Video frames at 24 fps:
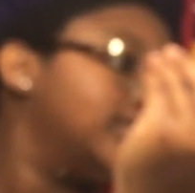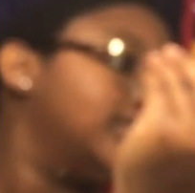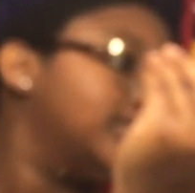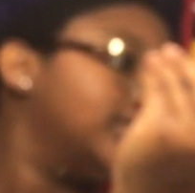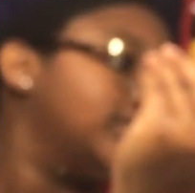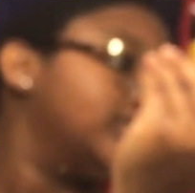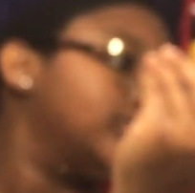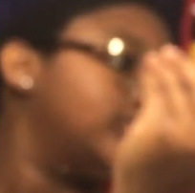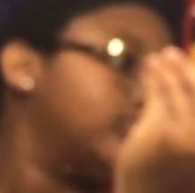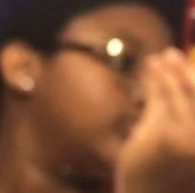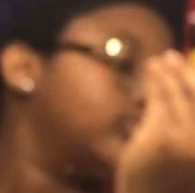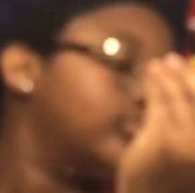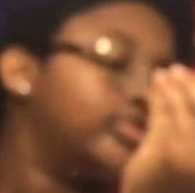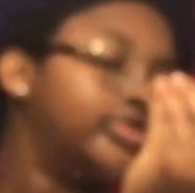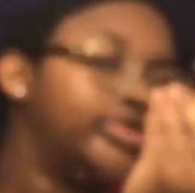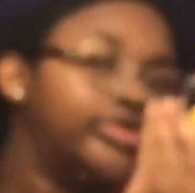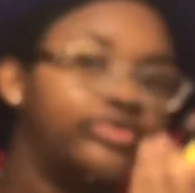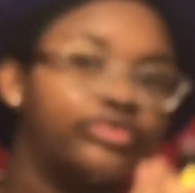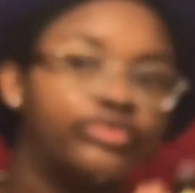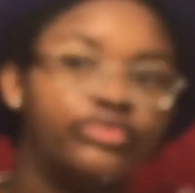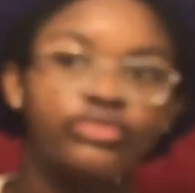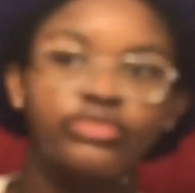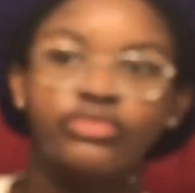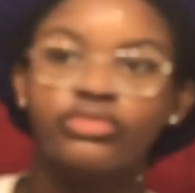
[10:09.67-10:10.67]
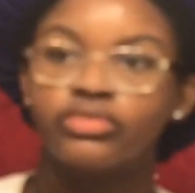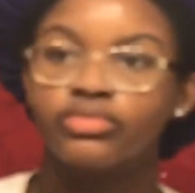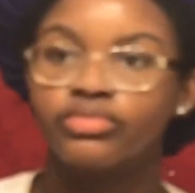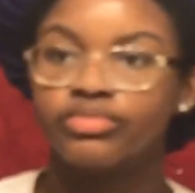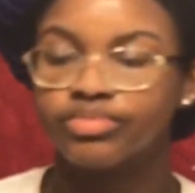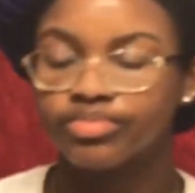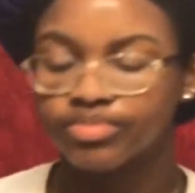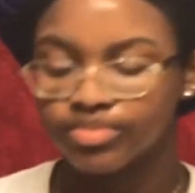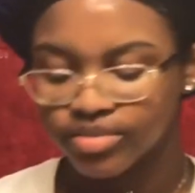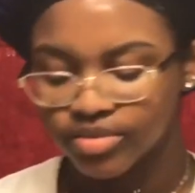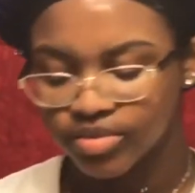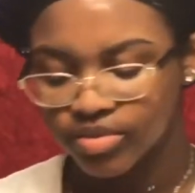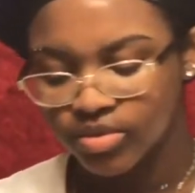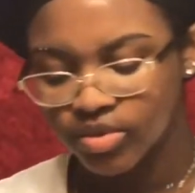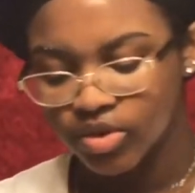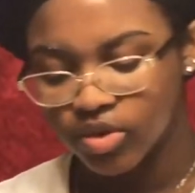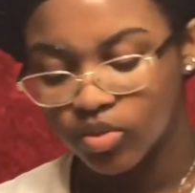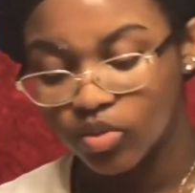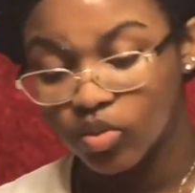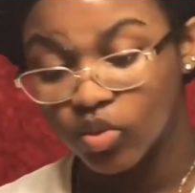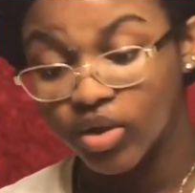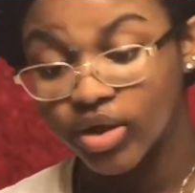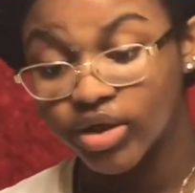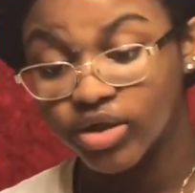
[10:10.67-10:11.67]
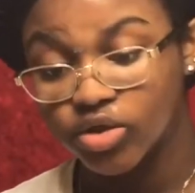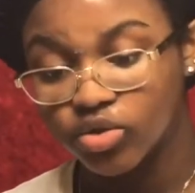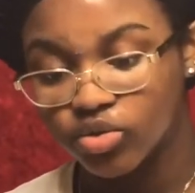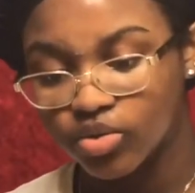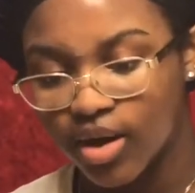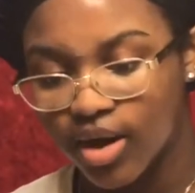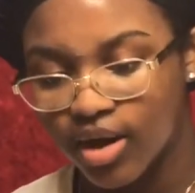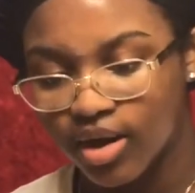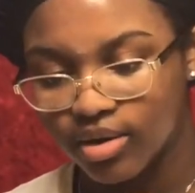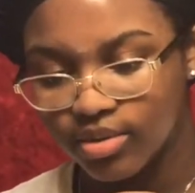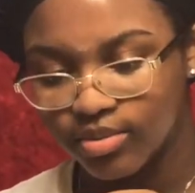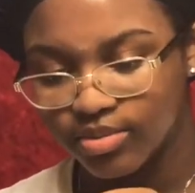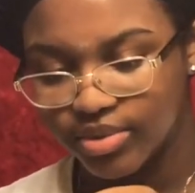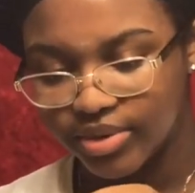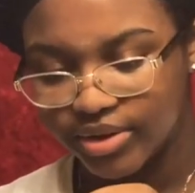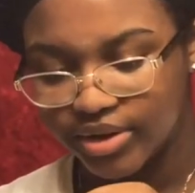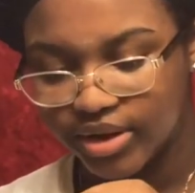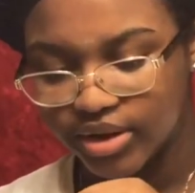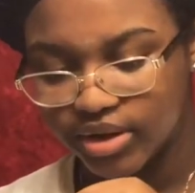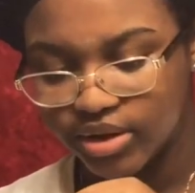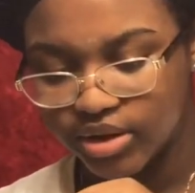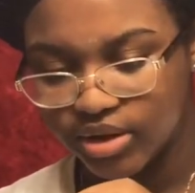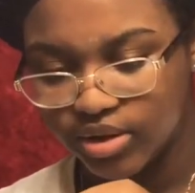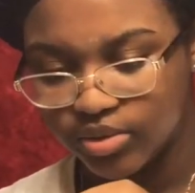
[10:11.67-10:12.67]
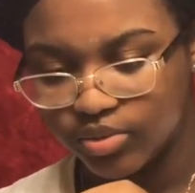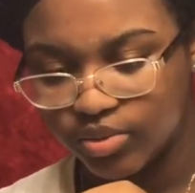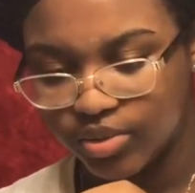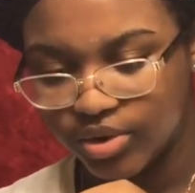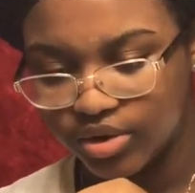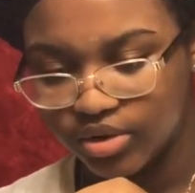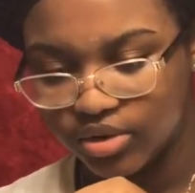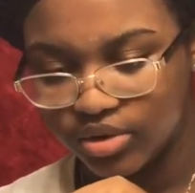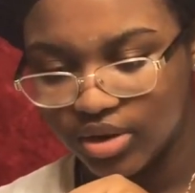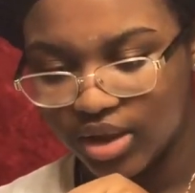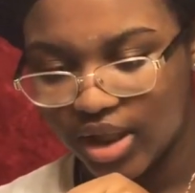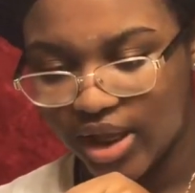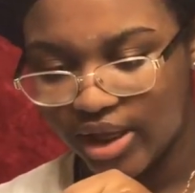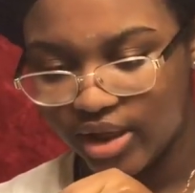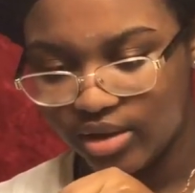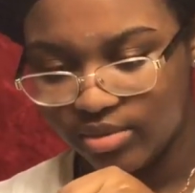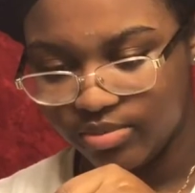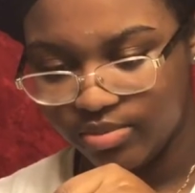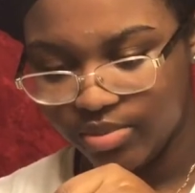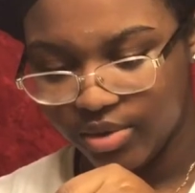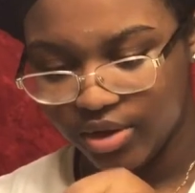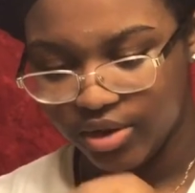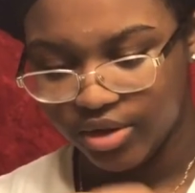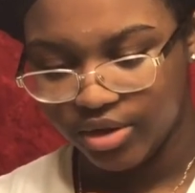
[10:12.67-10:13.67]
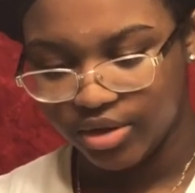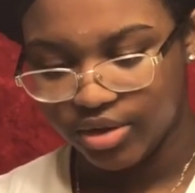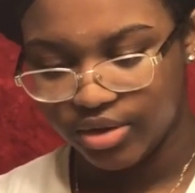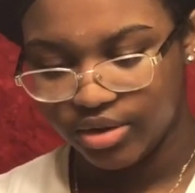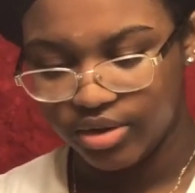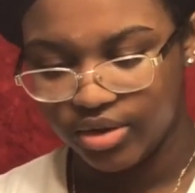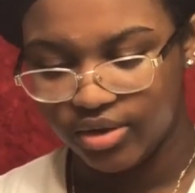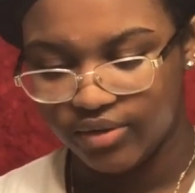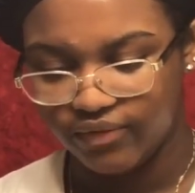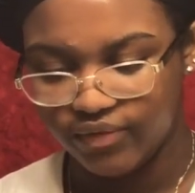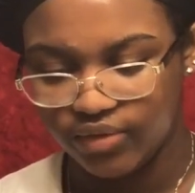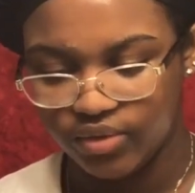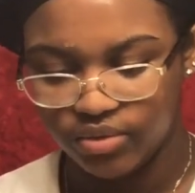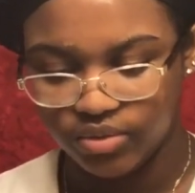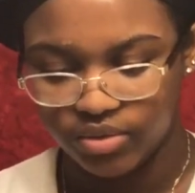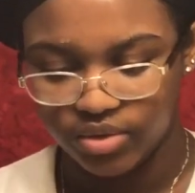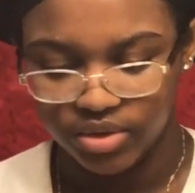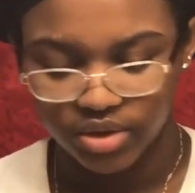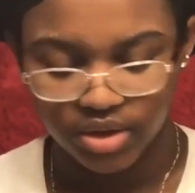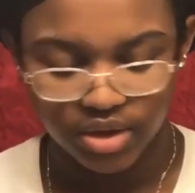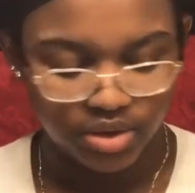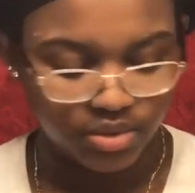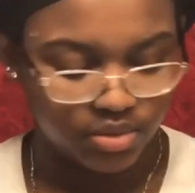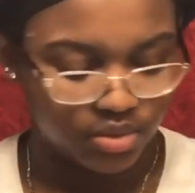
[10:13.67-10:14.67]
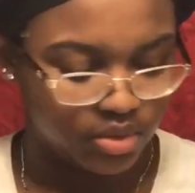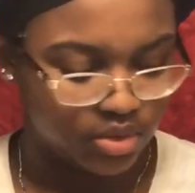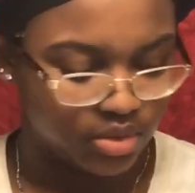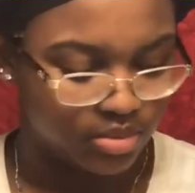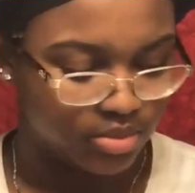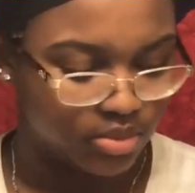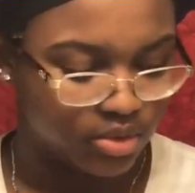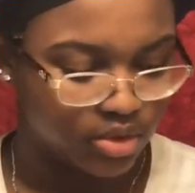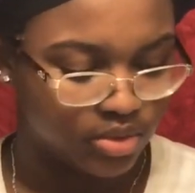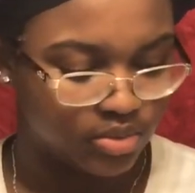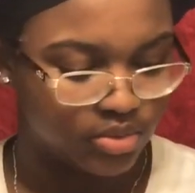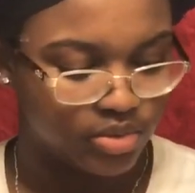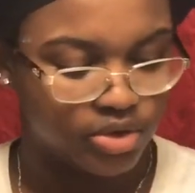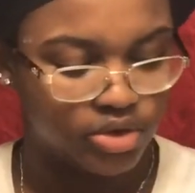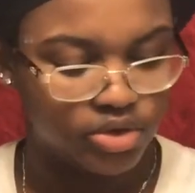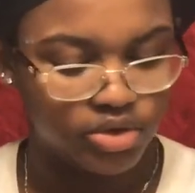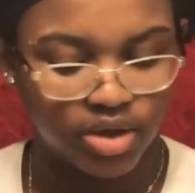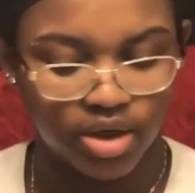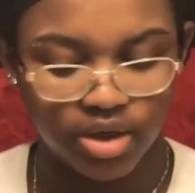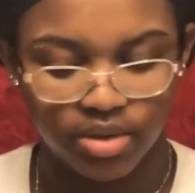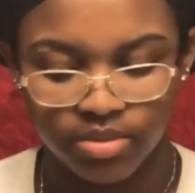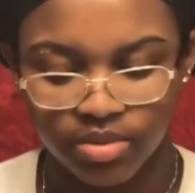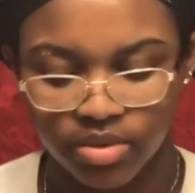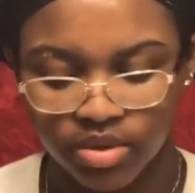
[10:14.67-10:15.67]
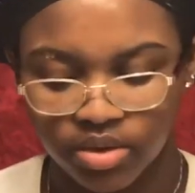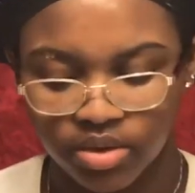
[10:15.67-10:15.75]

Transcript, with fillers: essential oil one drop because it will like burn if you get one, more than one drop